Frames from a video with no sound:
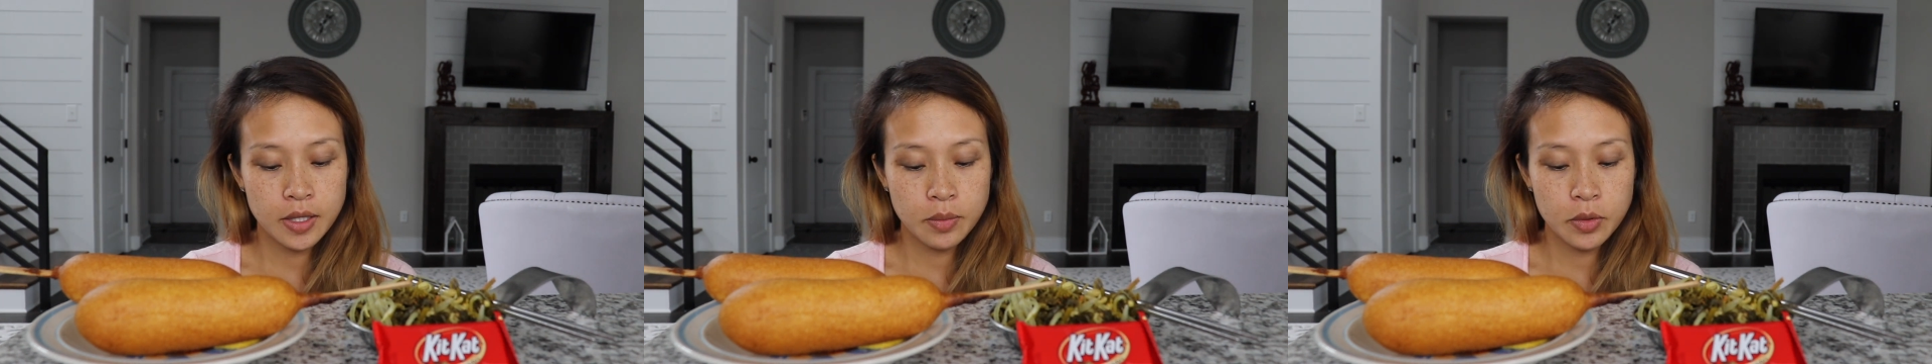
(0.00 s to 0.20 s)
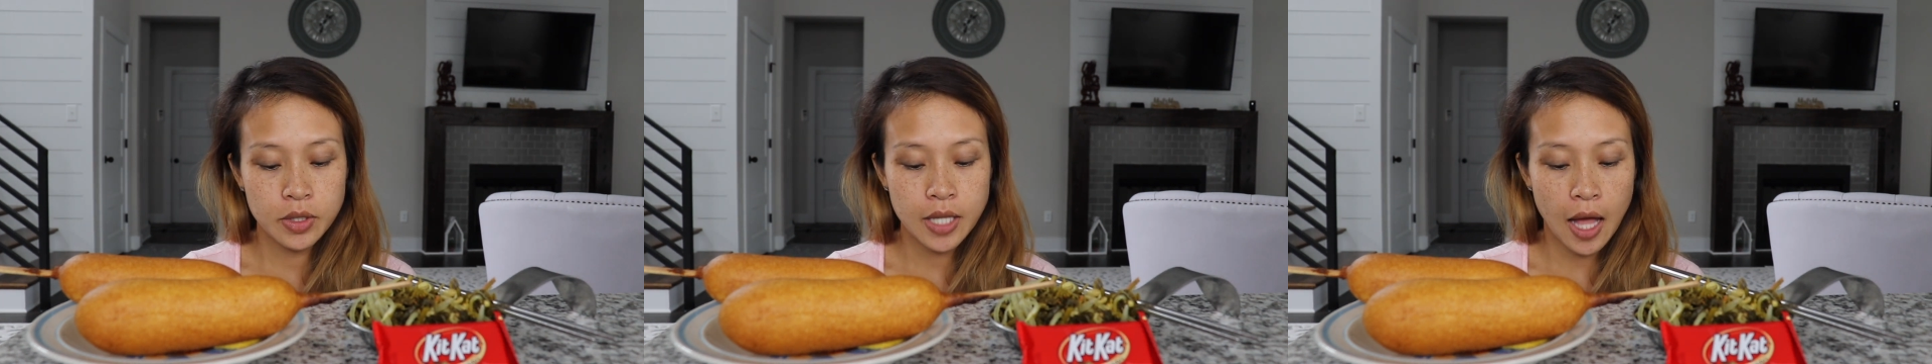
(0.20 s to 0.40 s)

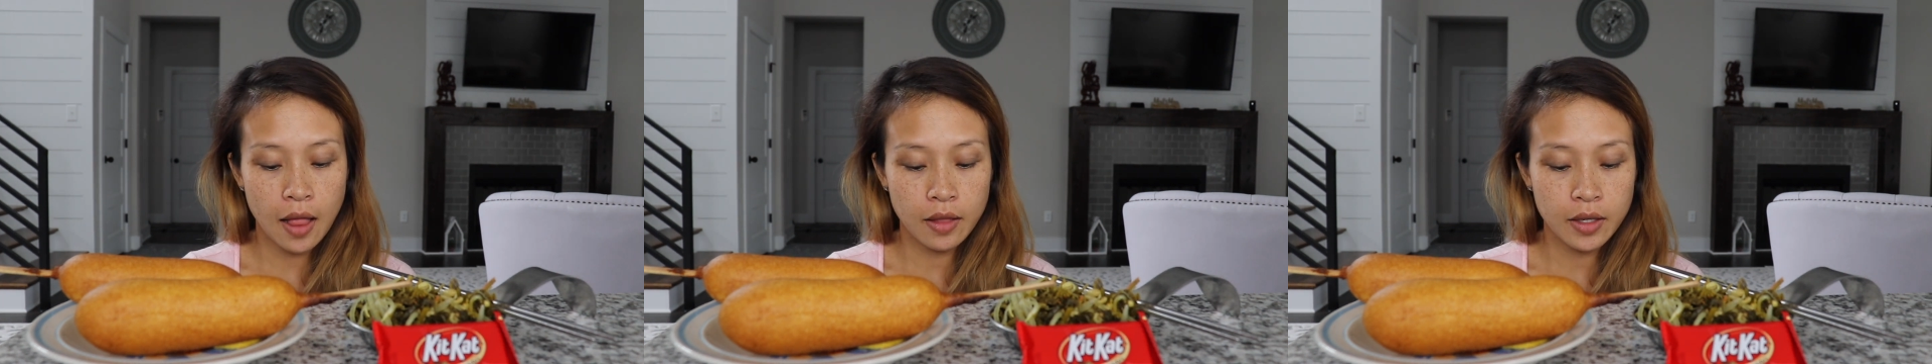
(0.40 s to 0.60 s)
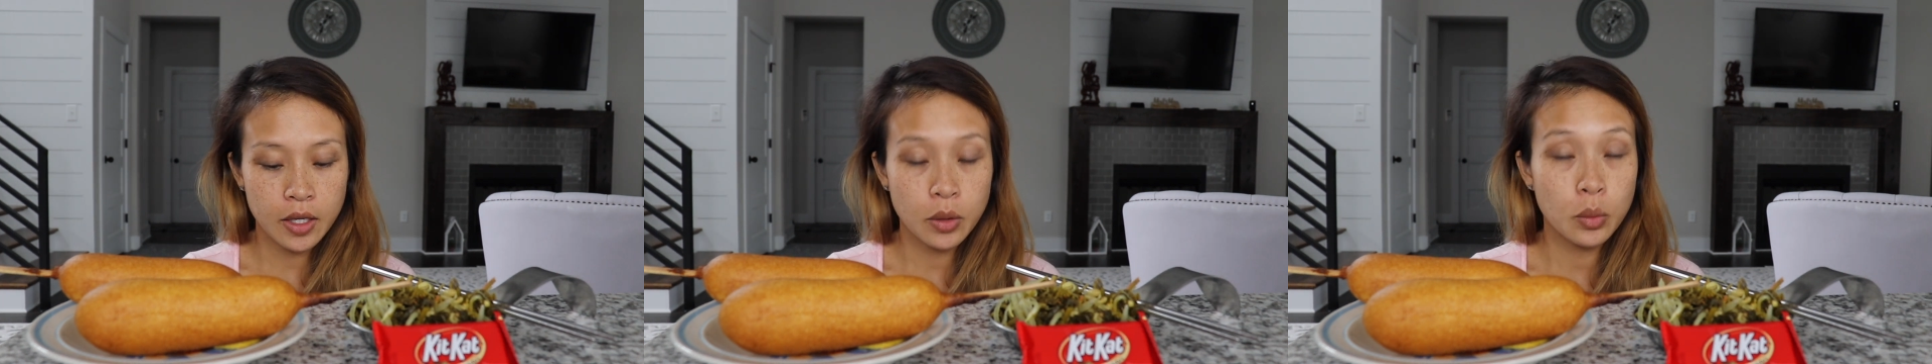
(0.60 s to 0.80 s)

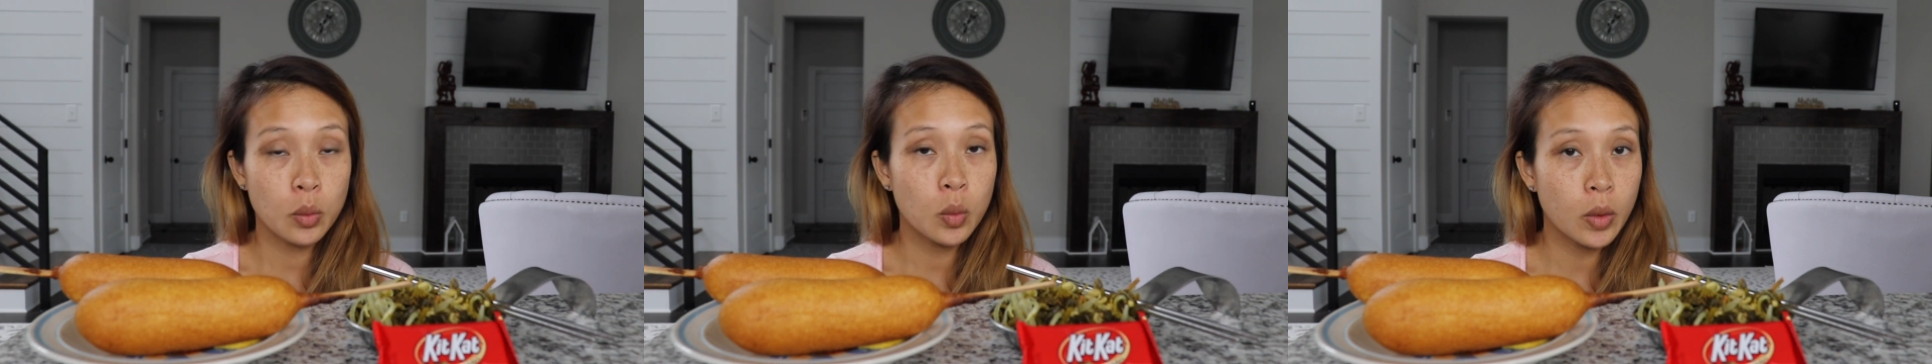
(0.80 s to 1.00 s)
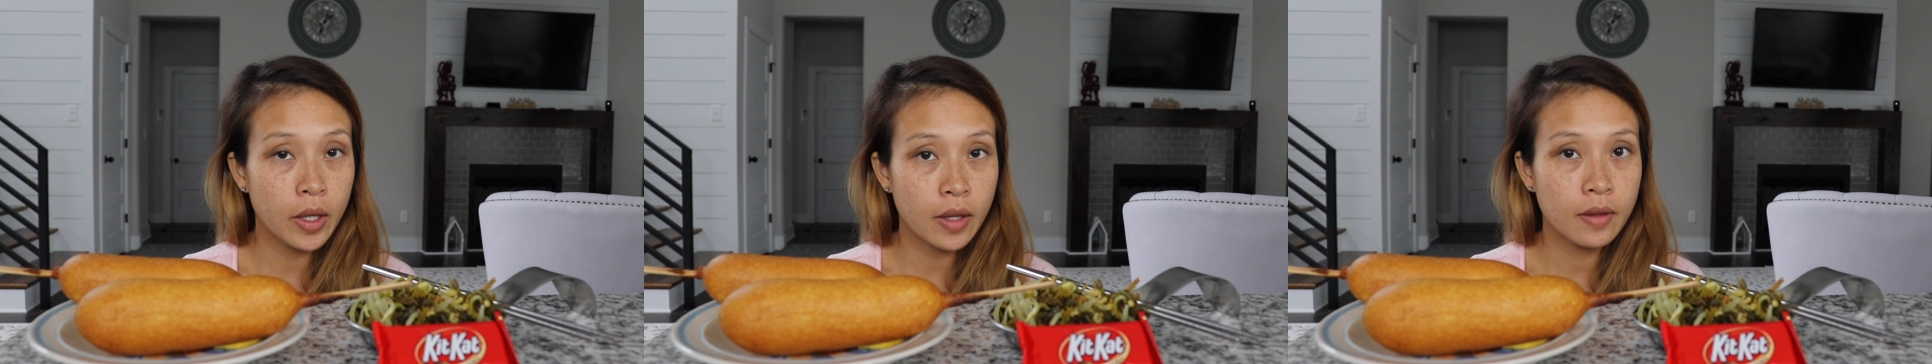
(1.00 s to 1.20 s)
brutality
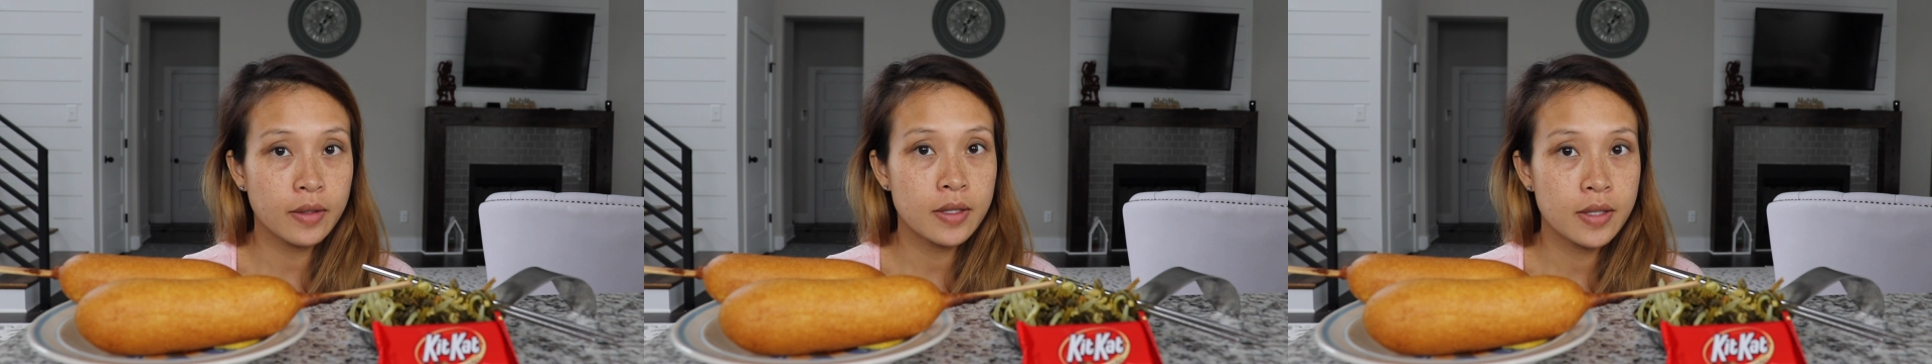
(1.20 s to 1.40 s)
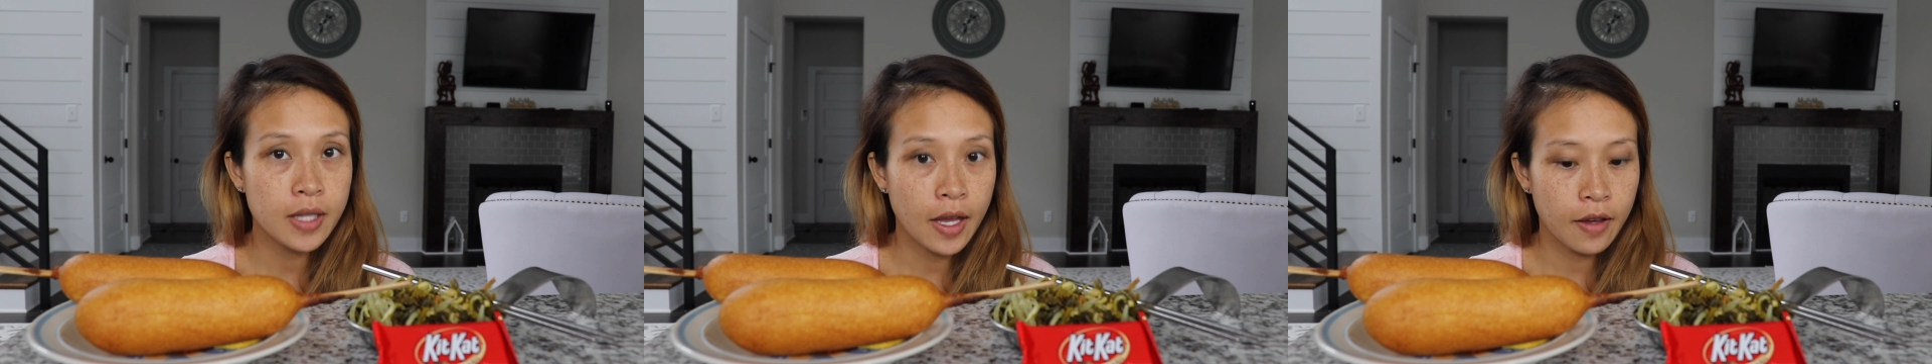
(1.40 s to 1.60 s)
will
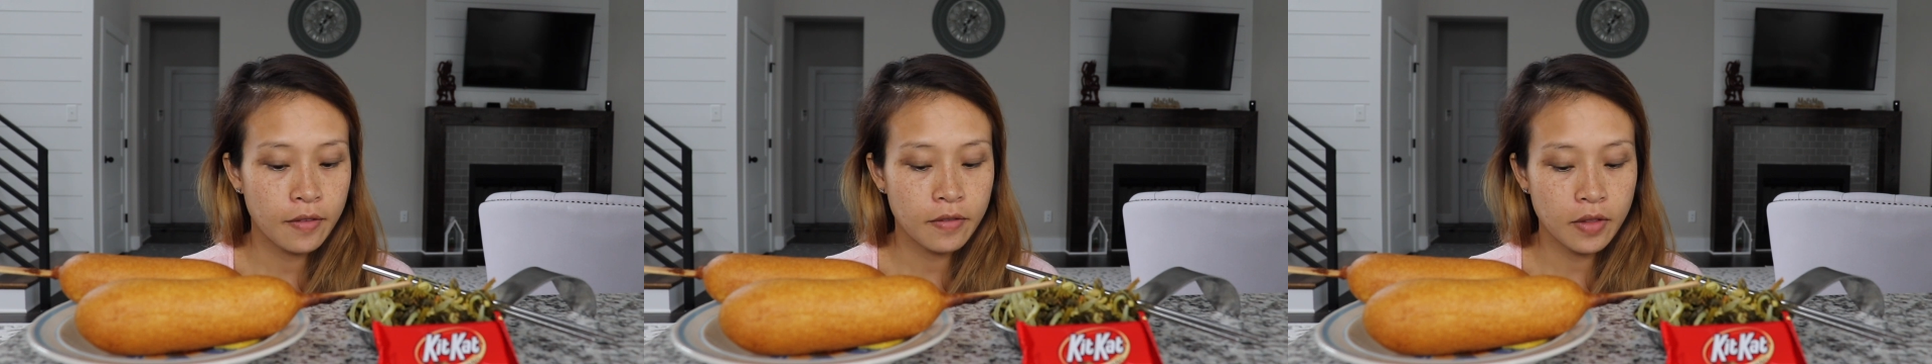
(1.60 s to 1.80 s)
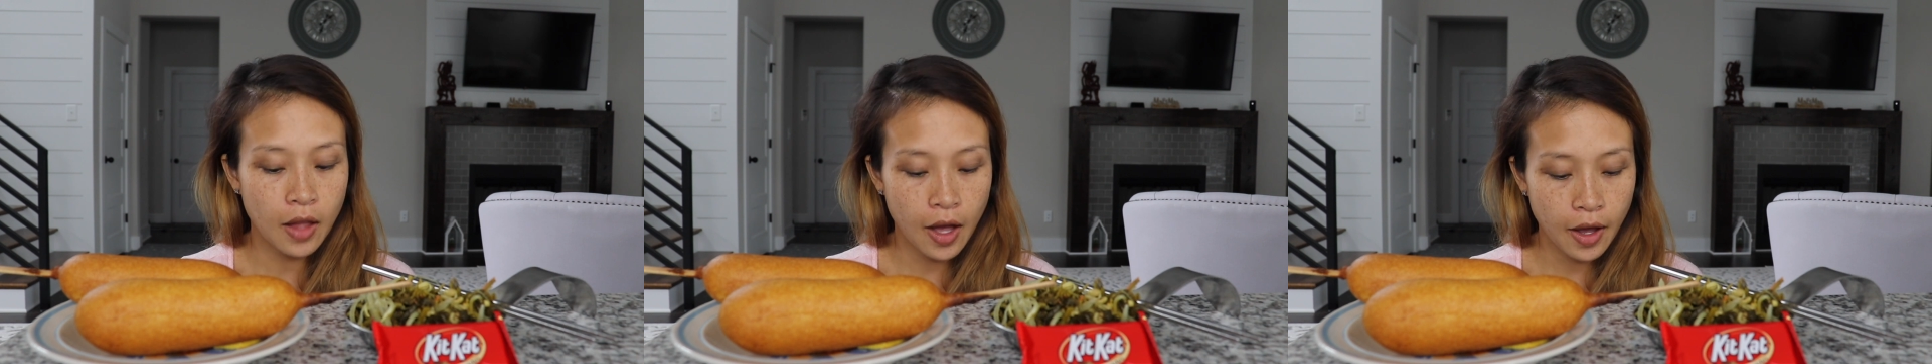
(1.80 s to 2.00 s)

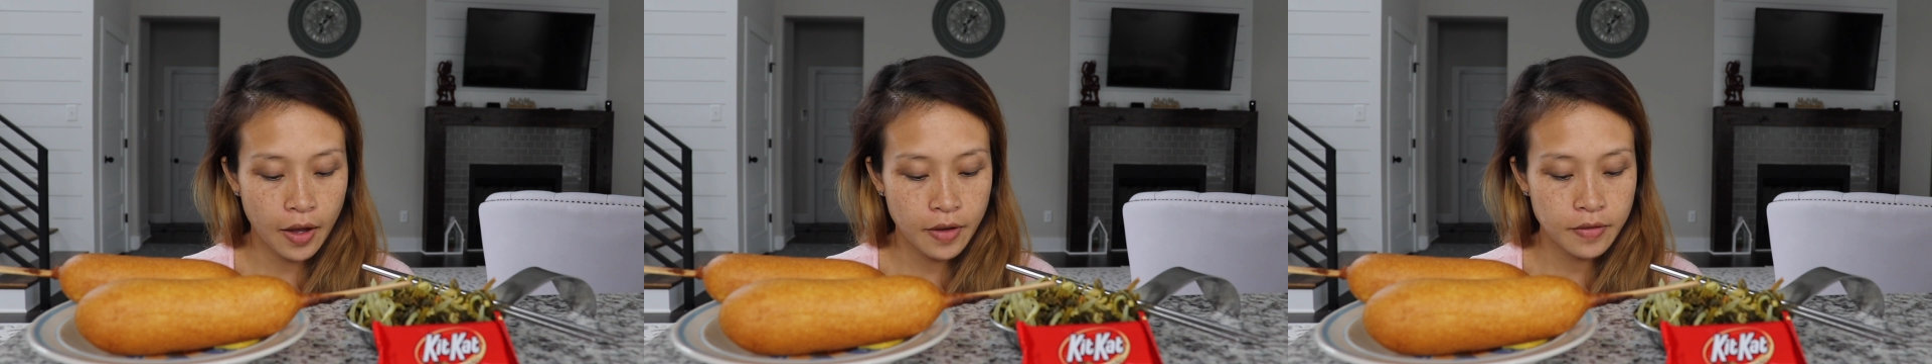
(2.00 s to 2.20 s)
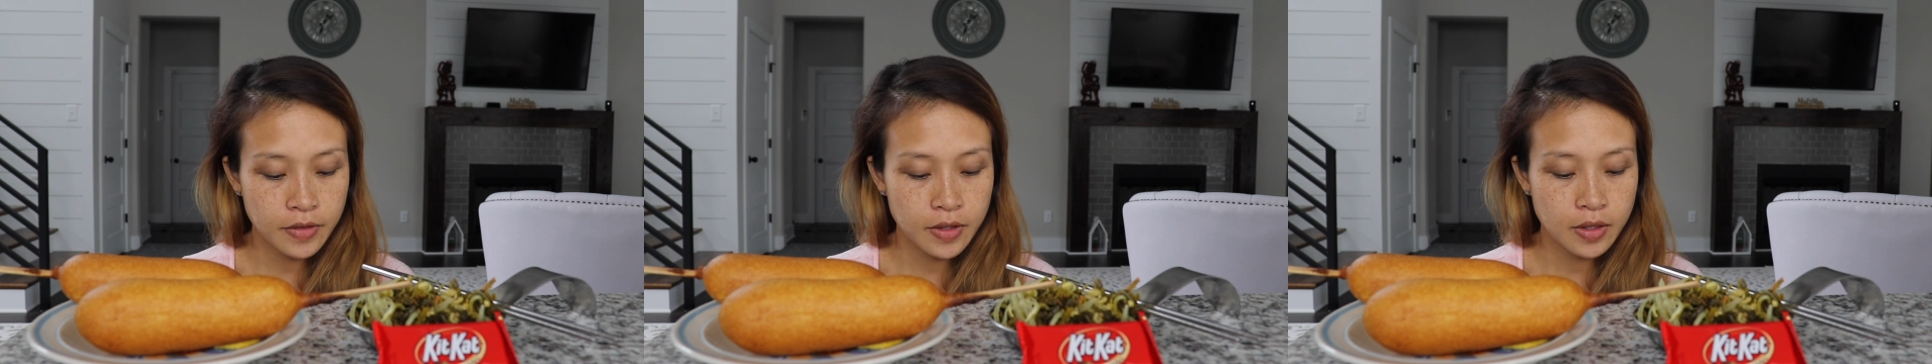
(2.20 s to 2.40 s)
save
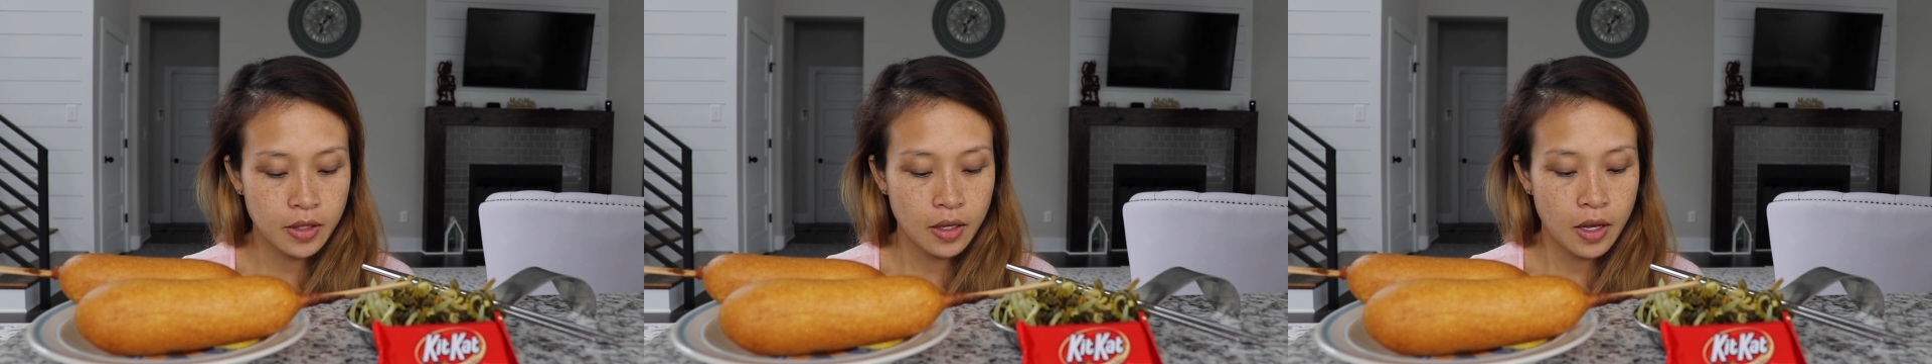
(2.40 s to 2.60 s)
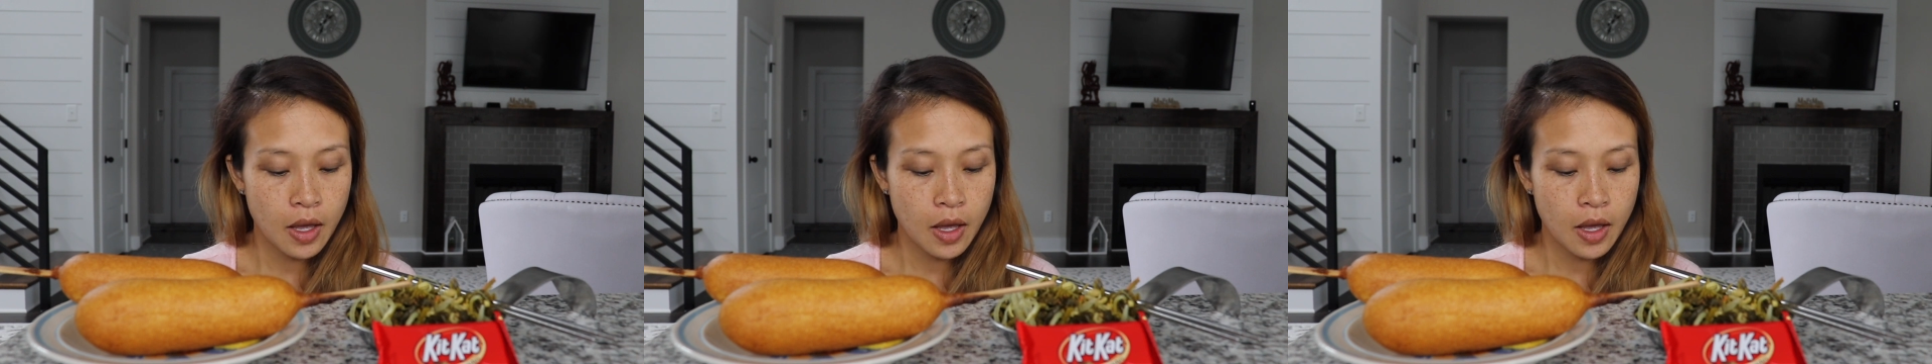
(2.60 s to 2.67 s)
lives,